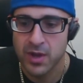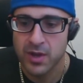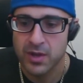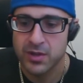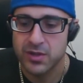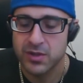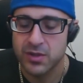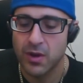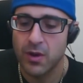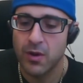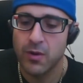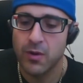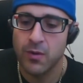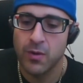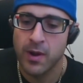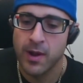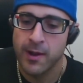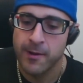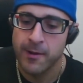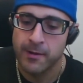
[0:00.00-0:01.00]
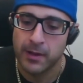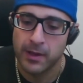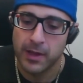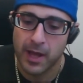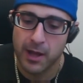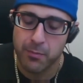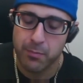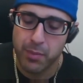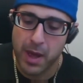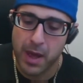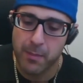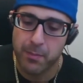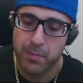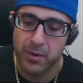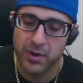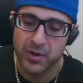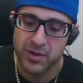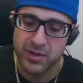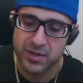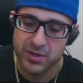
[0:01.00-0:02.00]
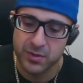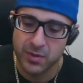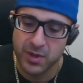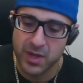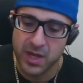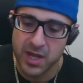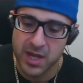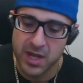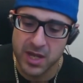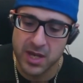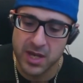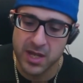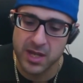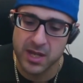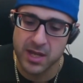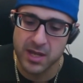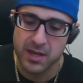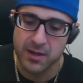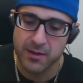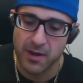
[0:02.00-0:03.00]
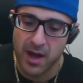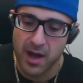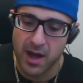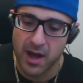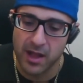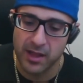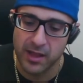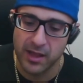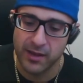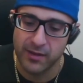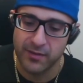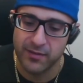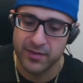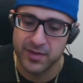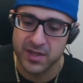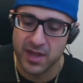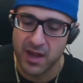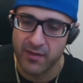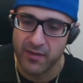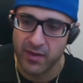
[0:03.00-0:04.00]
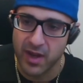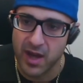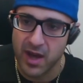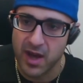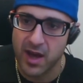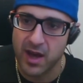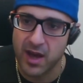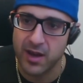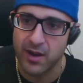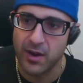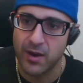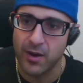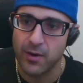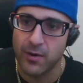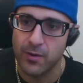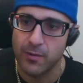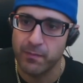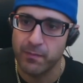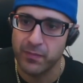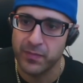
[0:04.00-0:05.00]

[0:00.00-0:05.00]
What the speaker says: So like peppers, zucchini, olives, avocado,